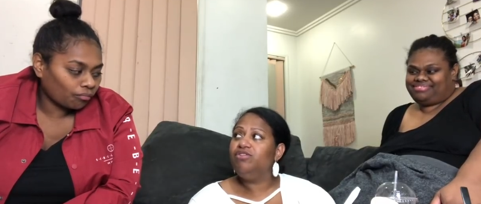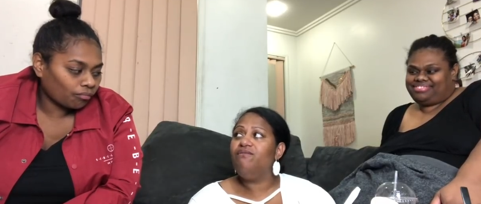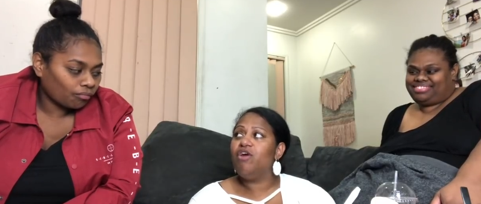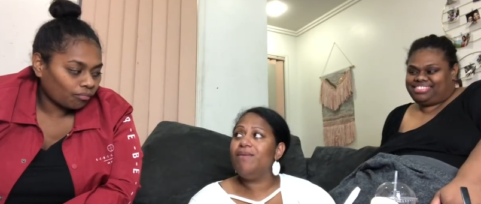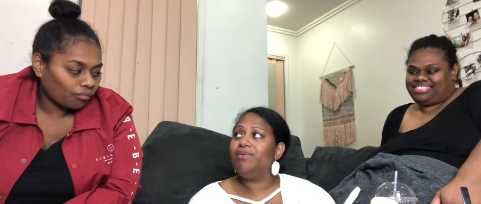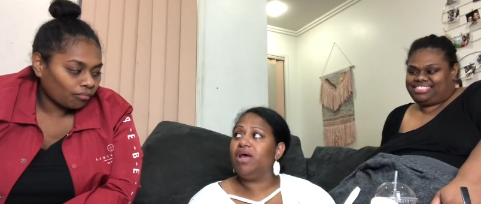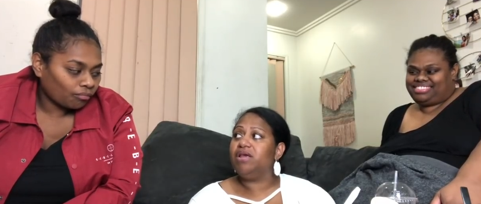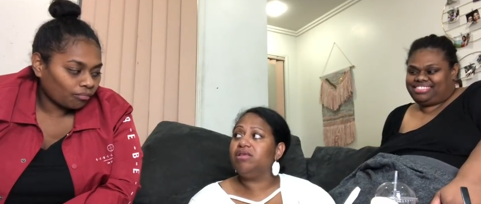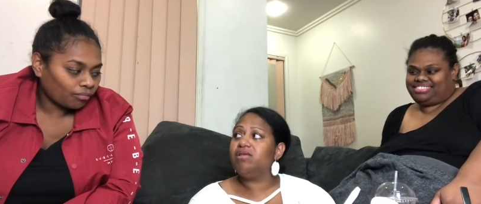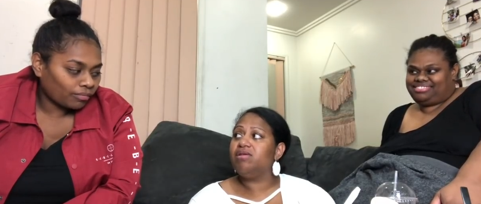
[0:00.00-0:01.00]
Speaker 1: You're very
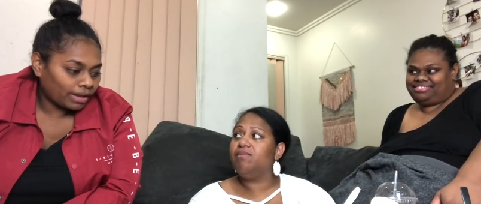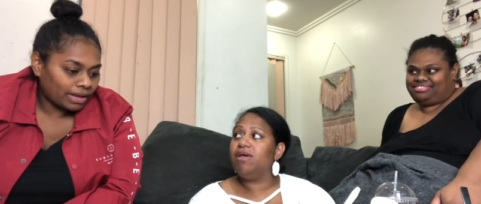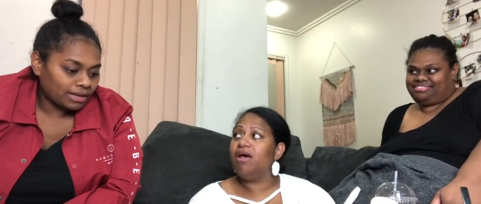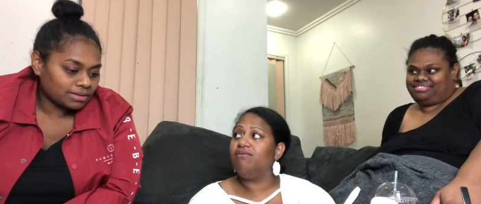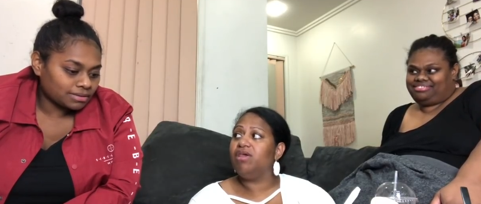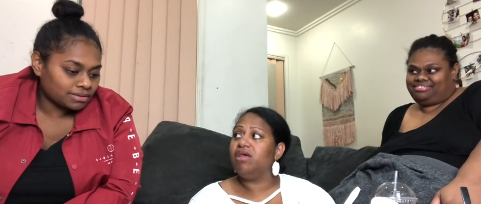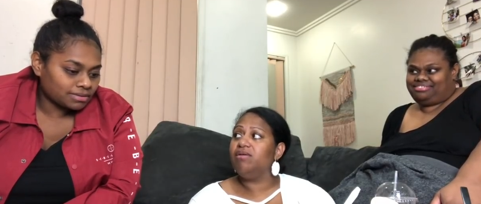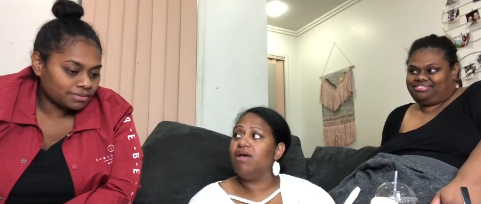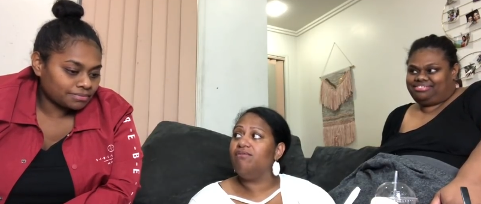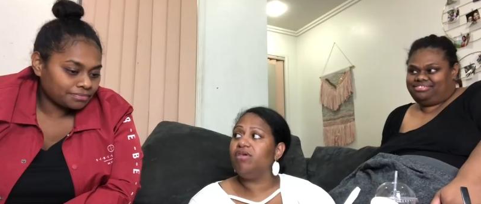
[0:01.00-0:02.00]
blessed. Yes,
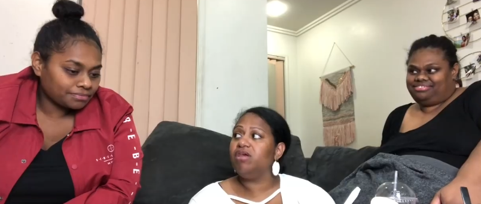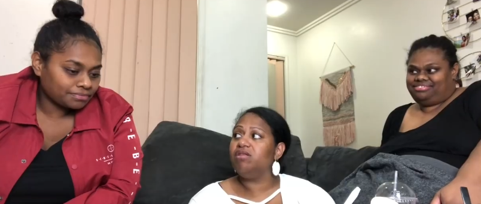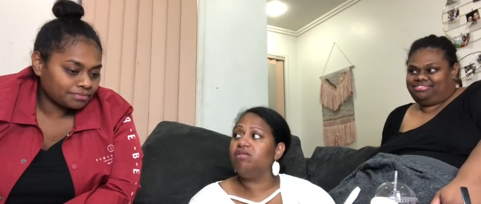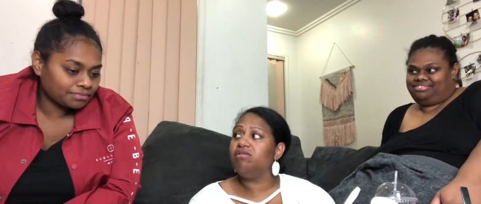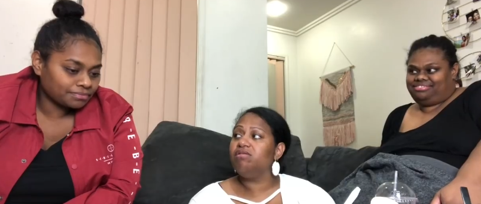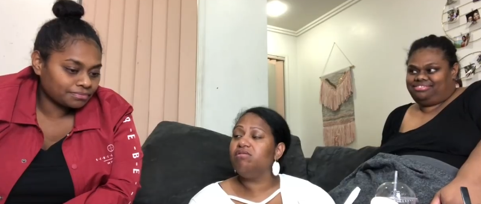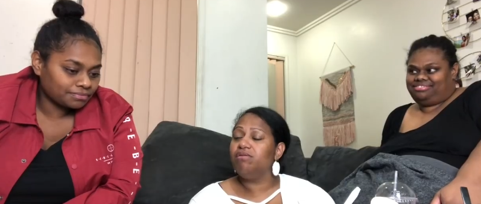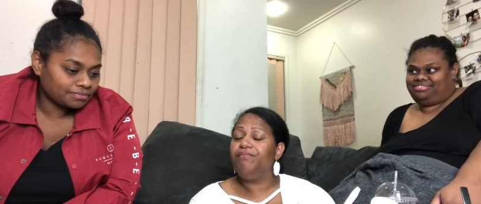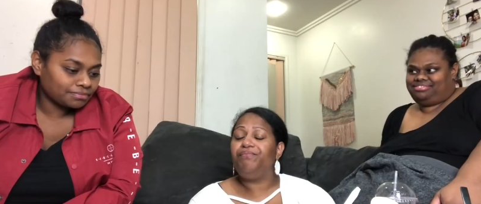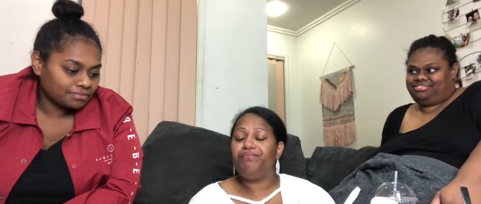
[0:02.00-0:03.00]
kids.
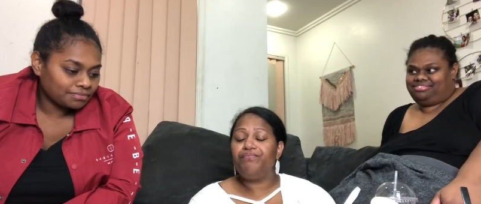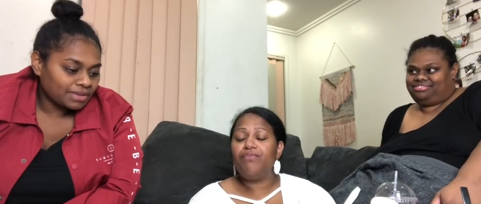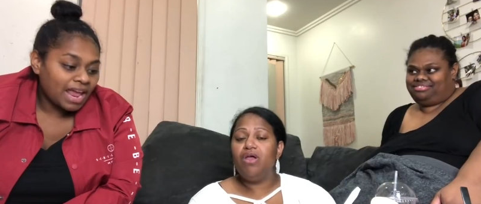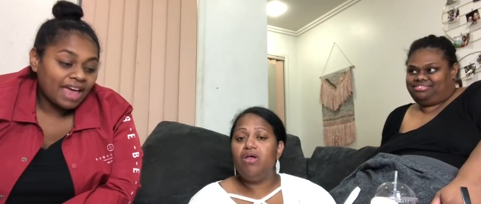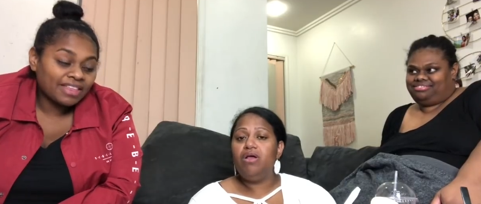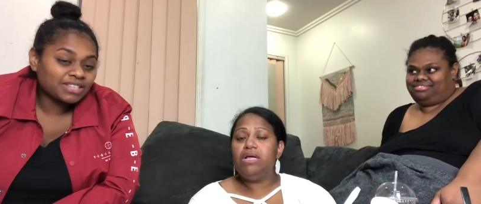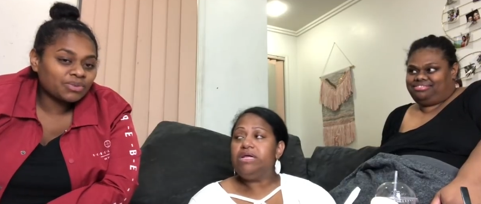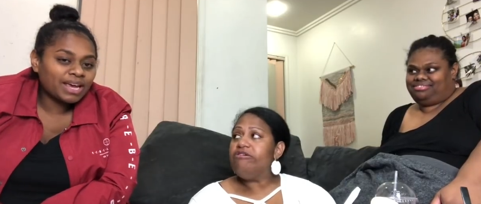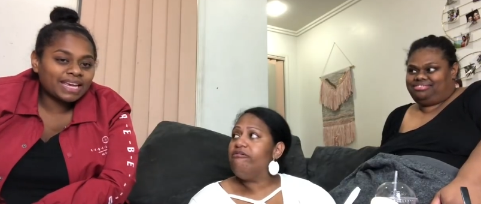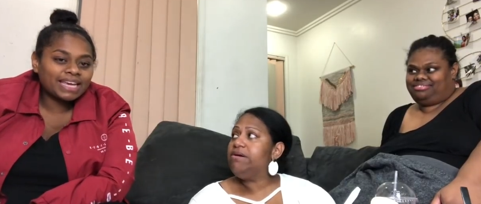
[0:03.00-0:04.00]
Mm. And
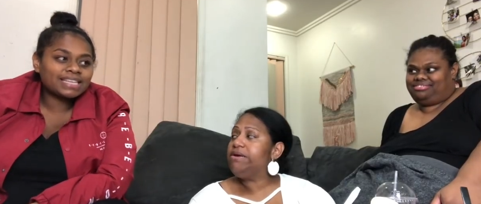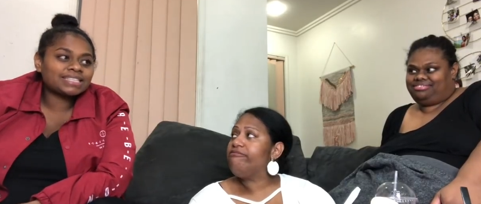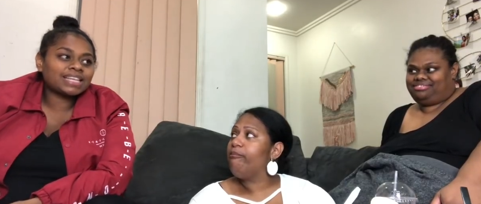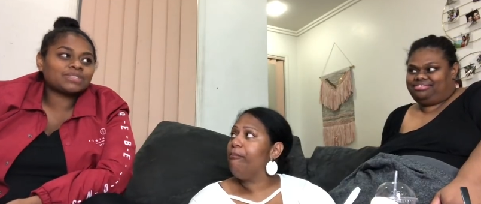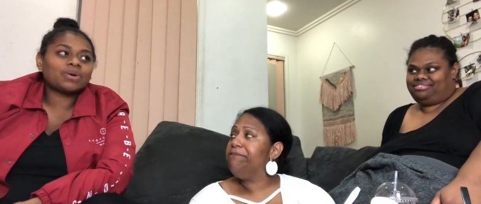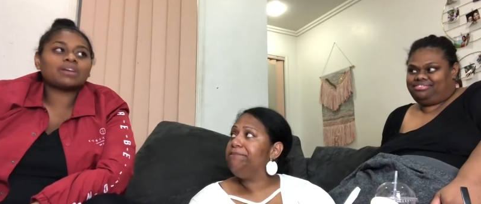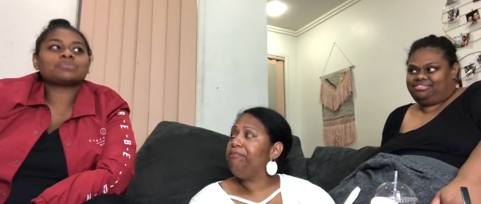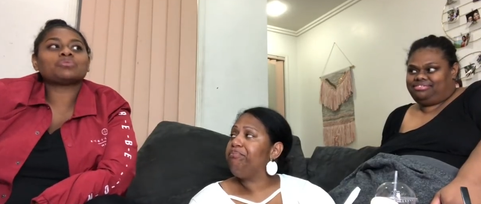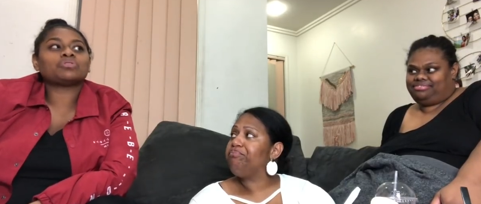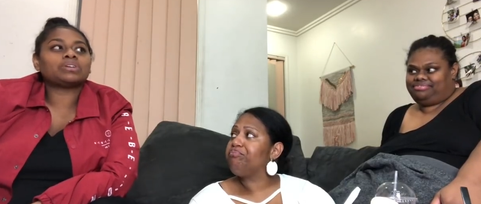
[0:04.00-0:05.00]
that's why I
Speaker 2: guess that's why I
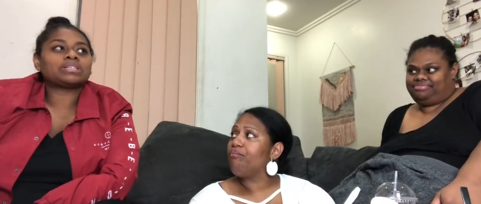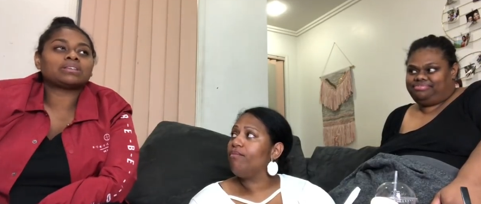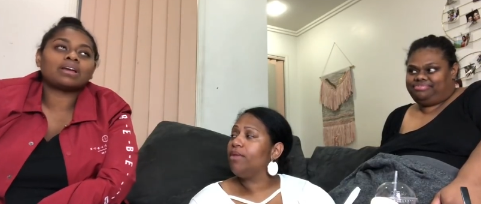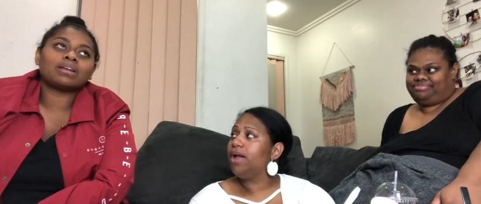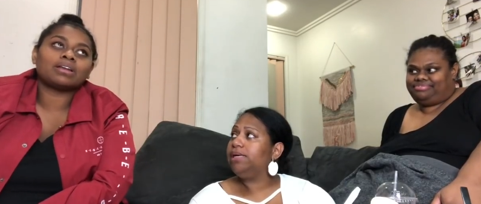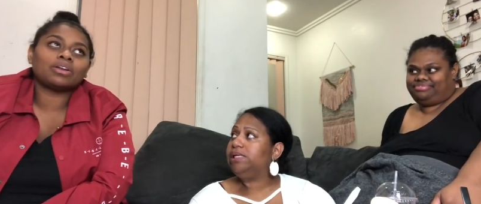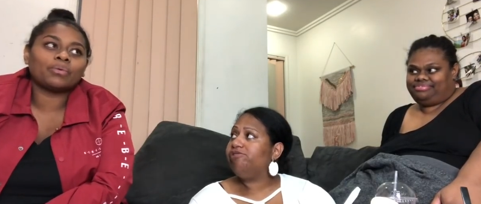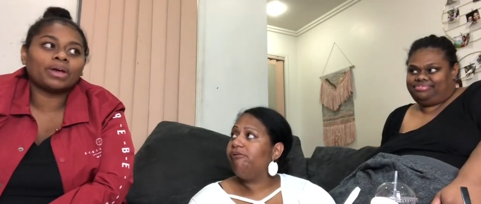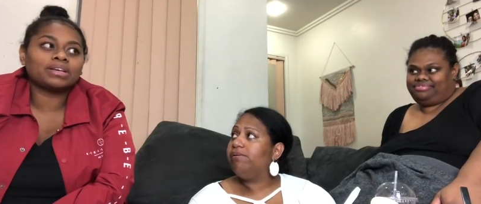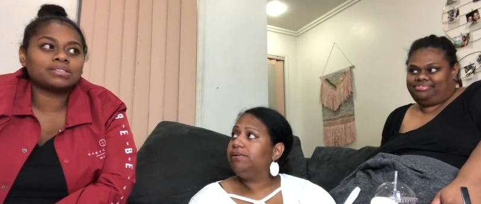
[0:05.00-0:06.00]
was more excited in
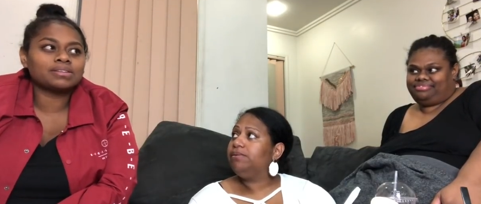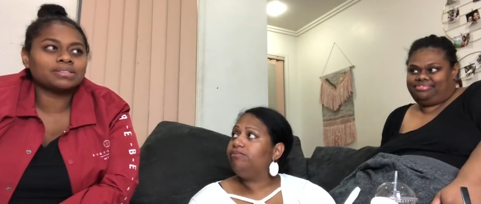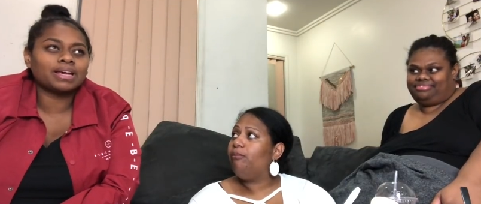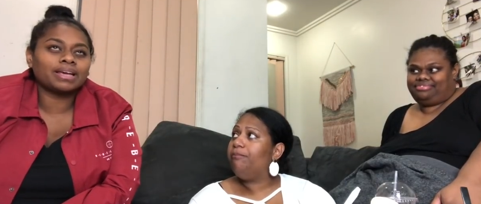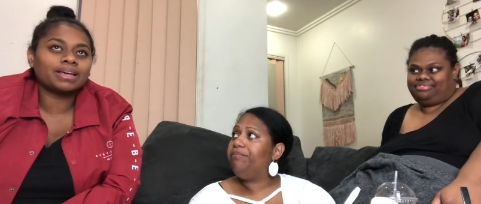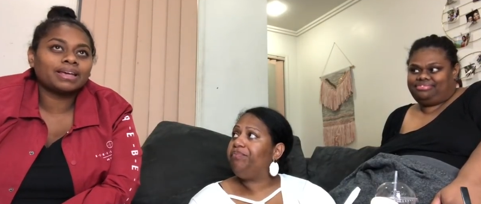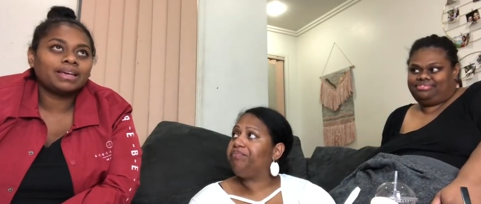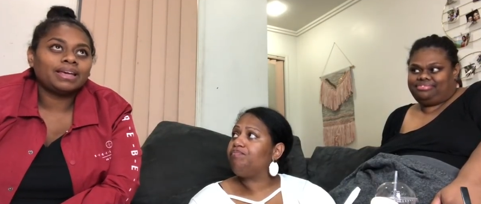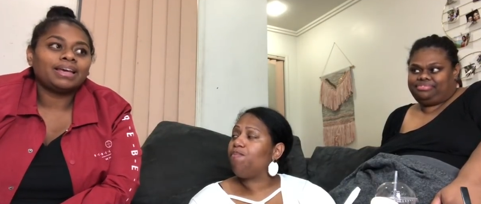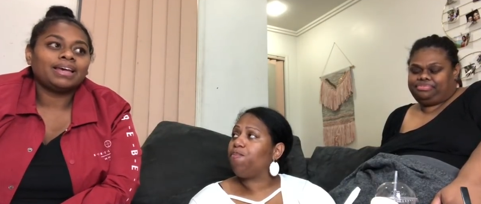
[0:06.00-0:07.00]
a way because I was like,
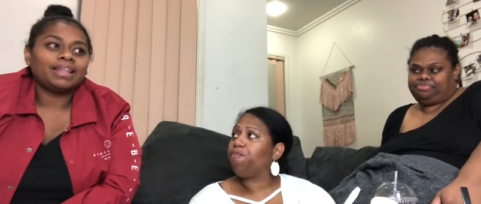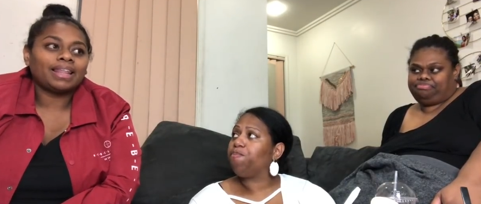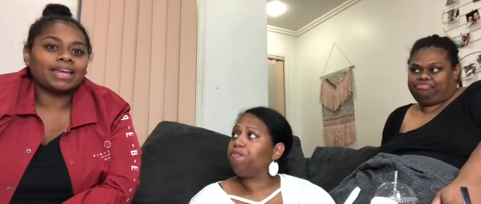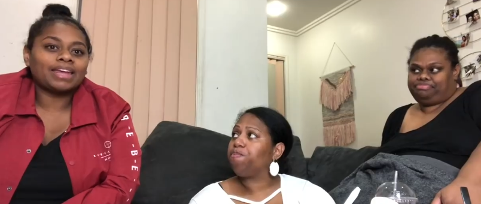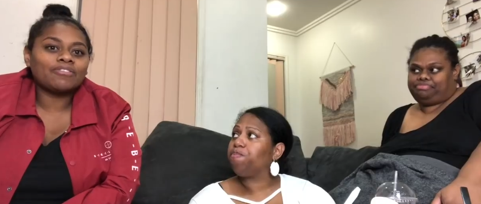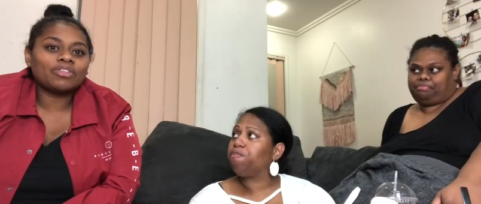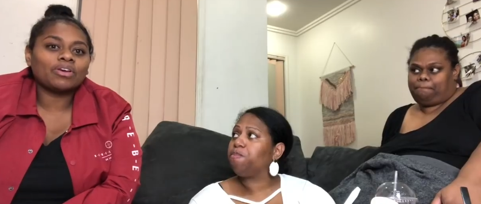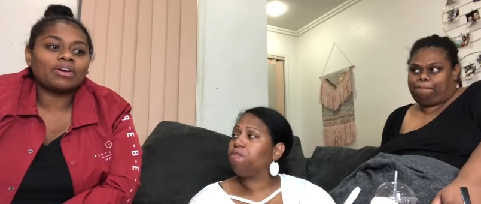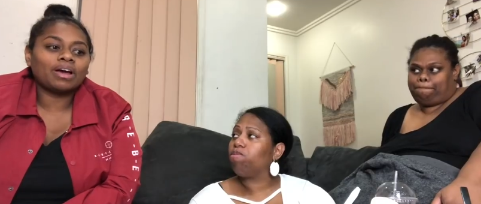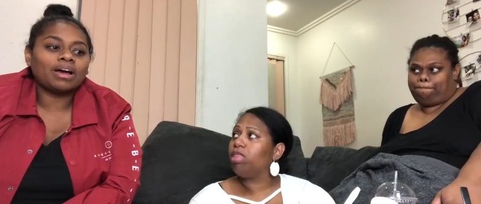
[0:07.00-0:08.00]
like even
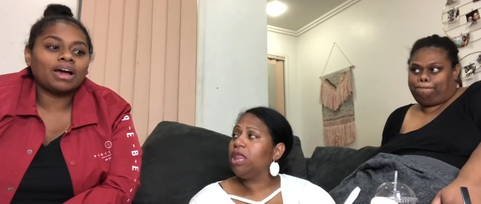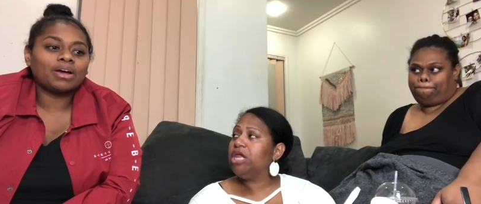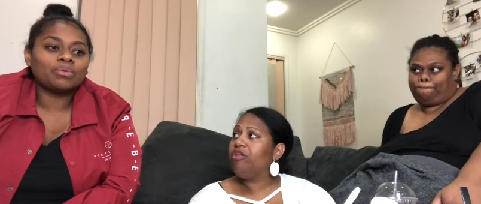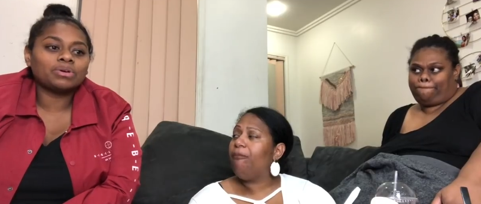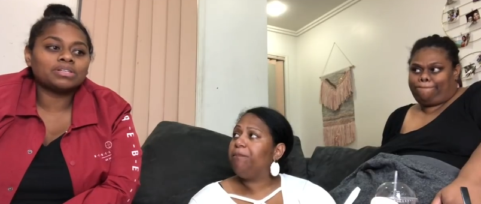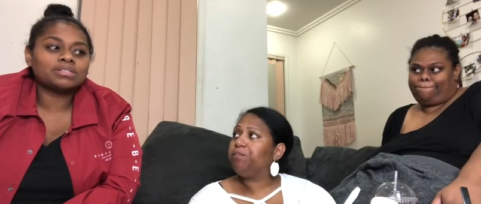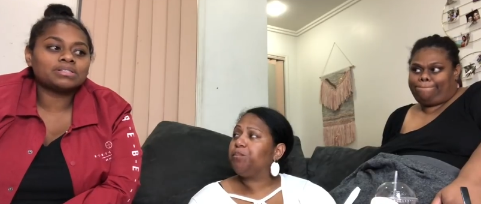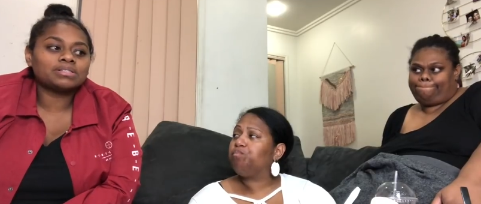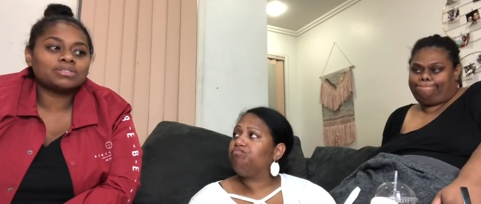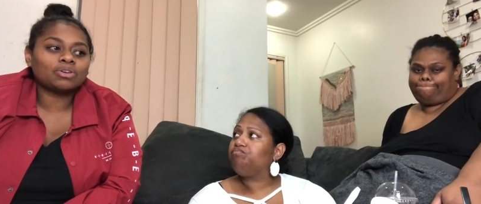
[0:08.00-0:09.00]
though I was
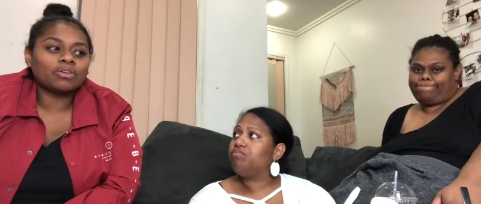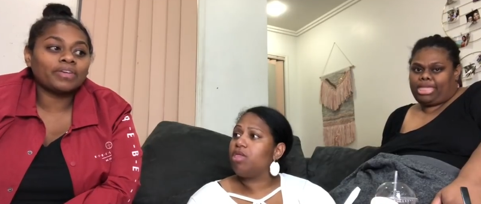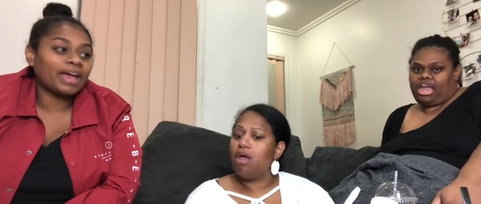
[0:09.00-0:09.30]
sort of